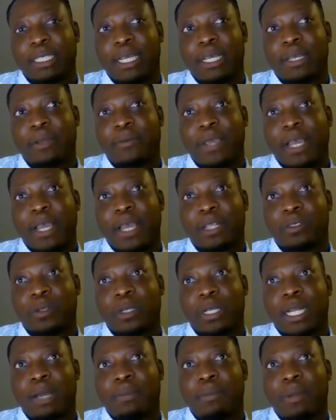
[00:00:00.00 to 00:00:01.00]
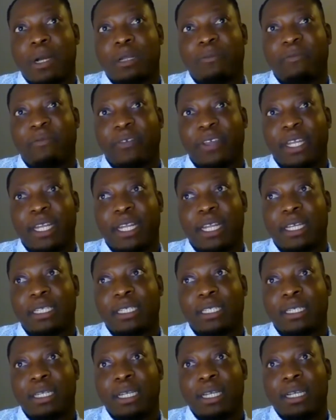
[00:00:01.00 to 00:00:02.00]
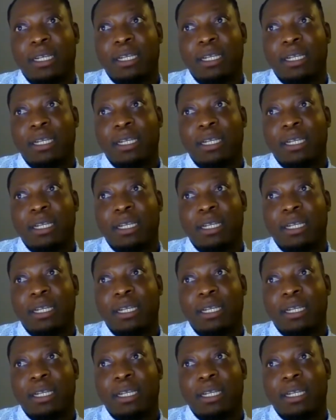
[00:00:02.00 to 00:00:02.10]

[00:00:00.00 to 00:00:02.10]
we are talking about Finland,